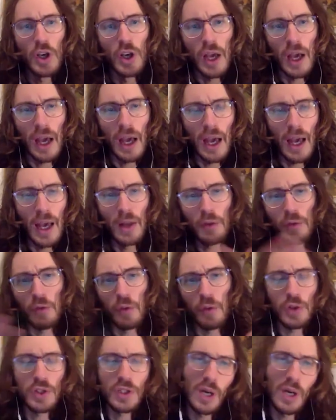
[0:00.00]
And of
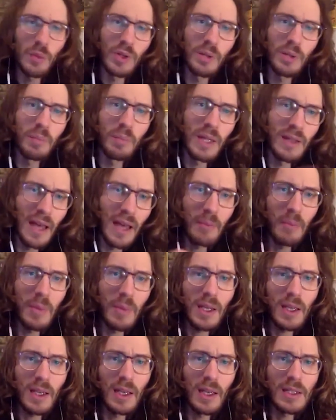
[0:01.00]
course, now with the
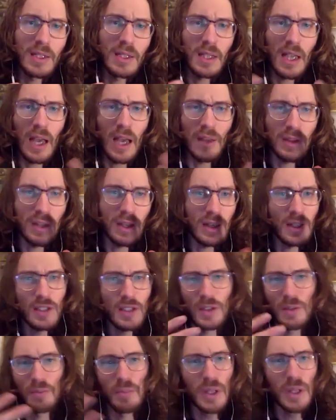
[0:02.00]
pandemic, I think
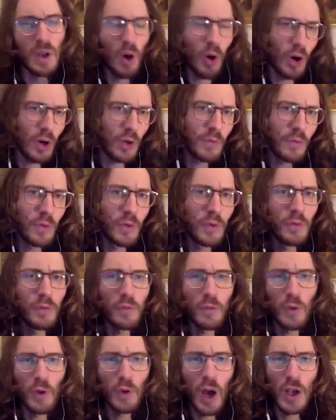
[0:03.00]
it's been hard
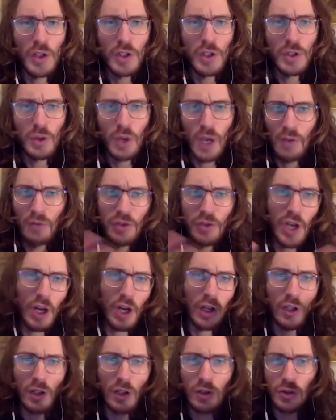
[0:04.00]
for us to kind of
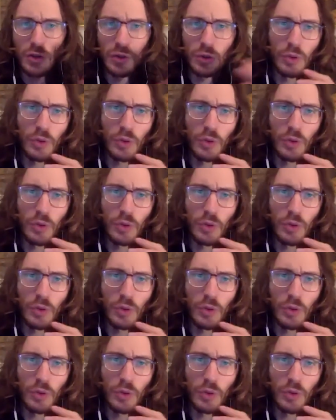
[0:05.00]
juggle two